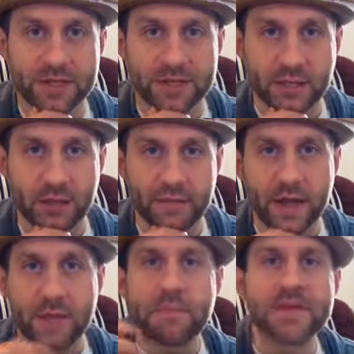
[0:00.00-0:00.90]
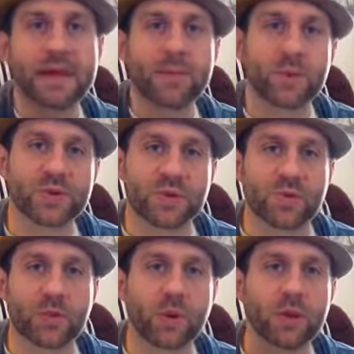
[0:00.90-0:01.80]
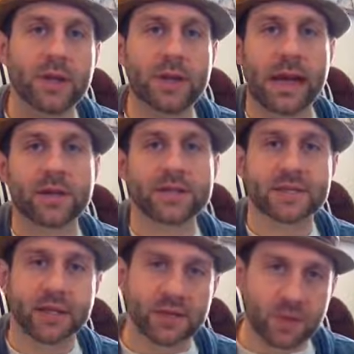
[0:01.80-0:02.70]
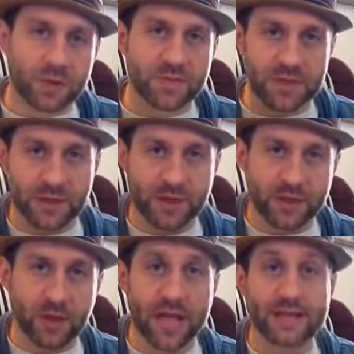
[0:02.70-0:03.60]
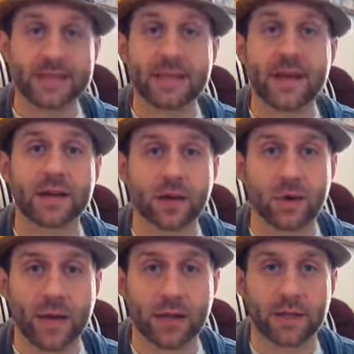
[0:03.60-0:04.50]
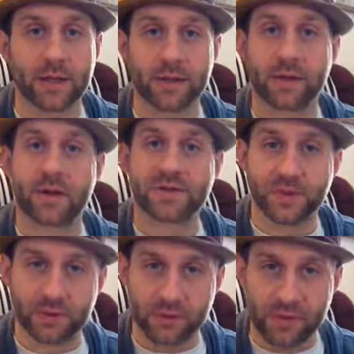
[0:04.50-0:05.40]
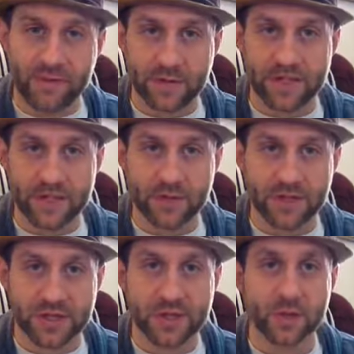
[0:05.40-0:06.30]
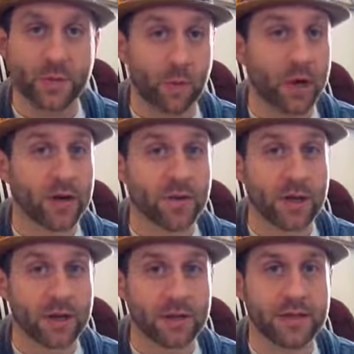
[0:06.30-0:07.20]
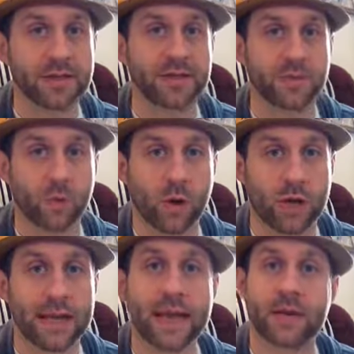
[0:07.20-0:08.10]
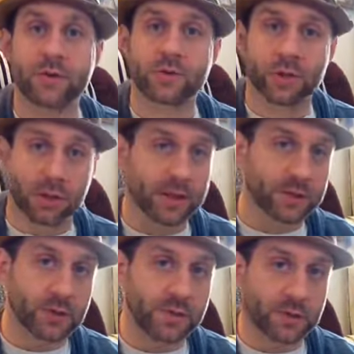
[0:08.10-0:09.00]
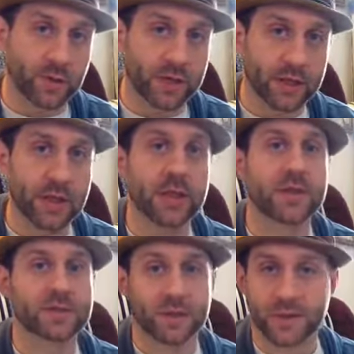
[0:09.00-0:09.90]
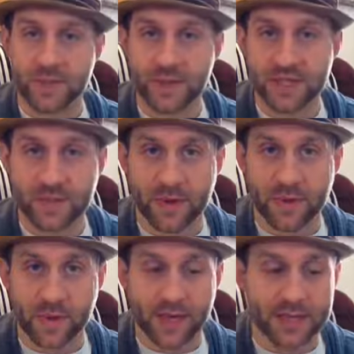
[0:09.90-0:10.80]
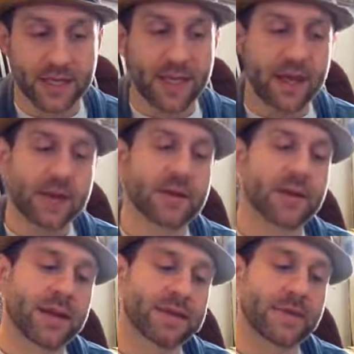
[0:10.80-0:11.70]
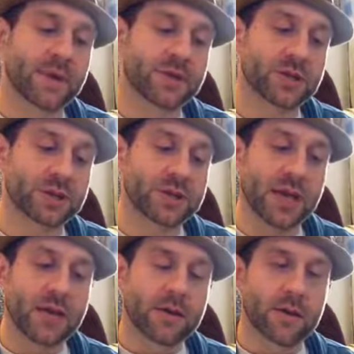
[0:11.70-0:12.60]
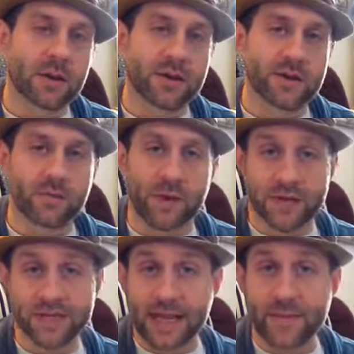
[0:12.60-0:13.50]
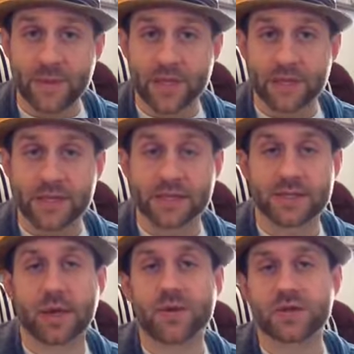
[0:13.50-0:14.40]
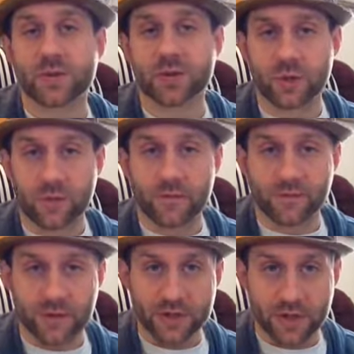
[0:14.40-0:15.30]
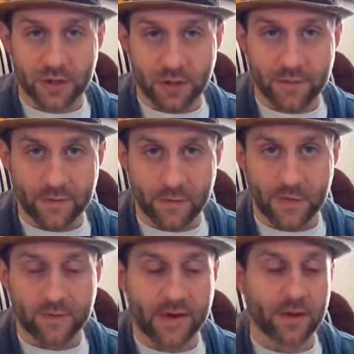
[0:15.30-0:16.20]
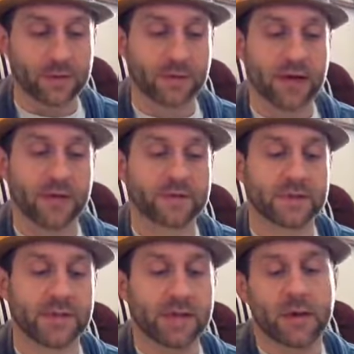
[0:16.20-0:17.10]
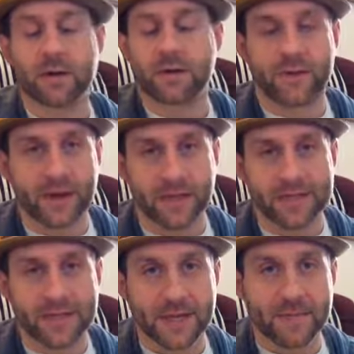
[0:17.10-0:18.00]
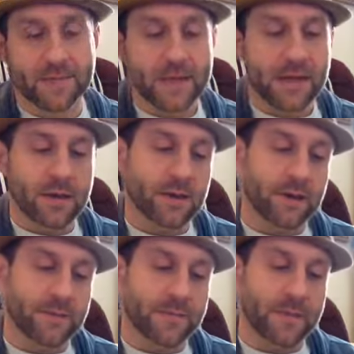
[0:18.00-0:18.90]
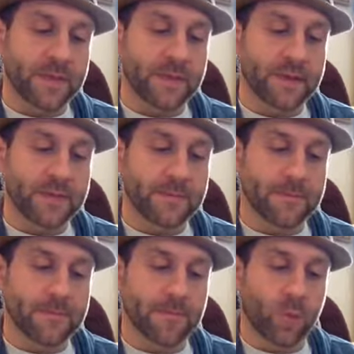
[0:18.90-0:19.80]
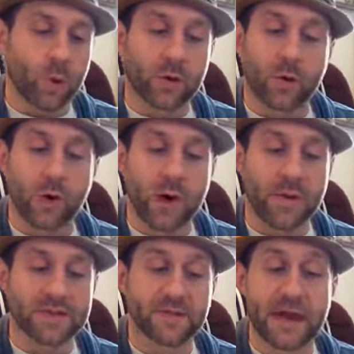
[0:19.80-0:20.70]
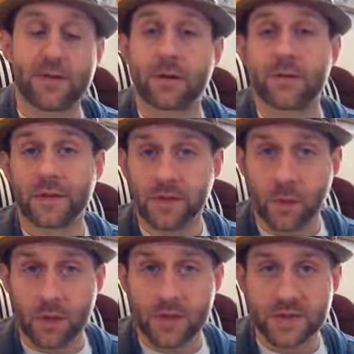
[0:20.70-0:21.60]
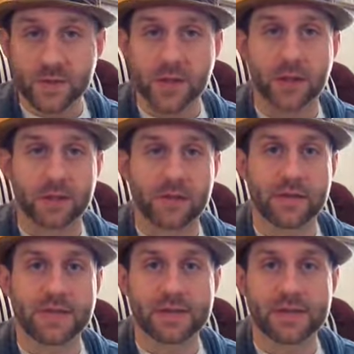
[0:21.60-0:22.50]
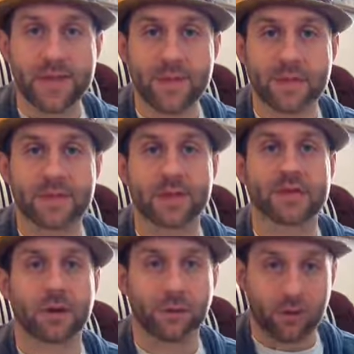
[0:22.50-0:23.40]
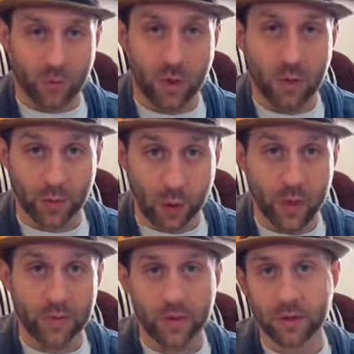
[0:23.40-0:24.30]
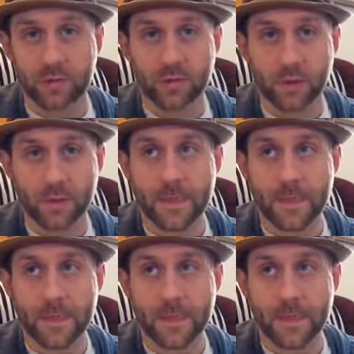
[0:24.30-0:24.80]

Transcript: of being able to pull in outside source material and cite it correctly, and then also include reference entries, because you'll be wanting to do that in discussion 1 and your journal entry for the week. So some things to bear in mind. And then, as I mentioned, the assignment is also a shortened version of your final draft, or your final essay. The word requirement is 550 words with a clear thesis statement, so that's what I'm going to be looking for,